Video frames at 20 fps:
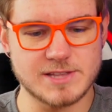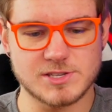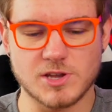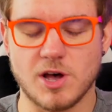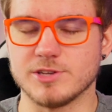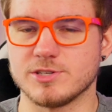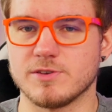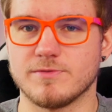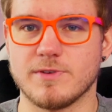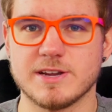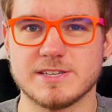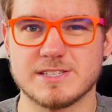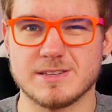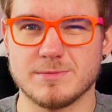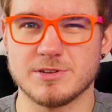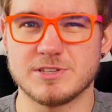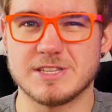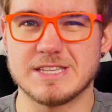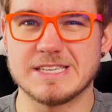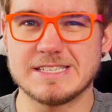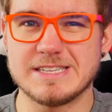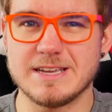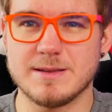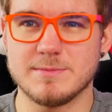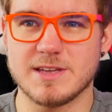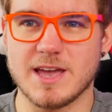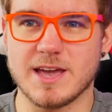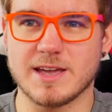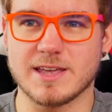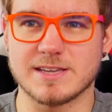It's also very similar to the Steam
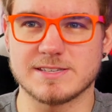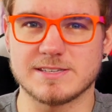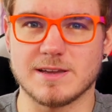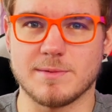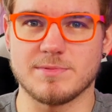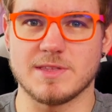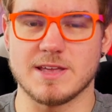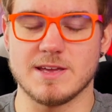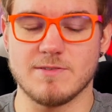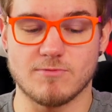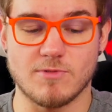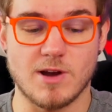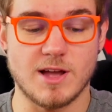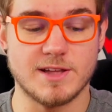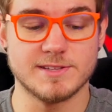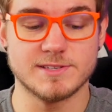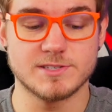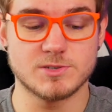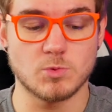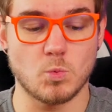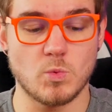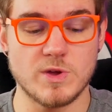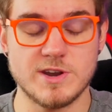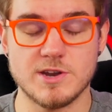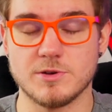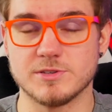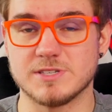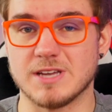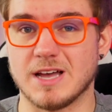Deck, except it runs Windows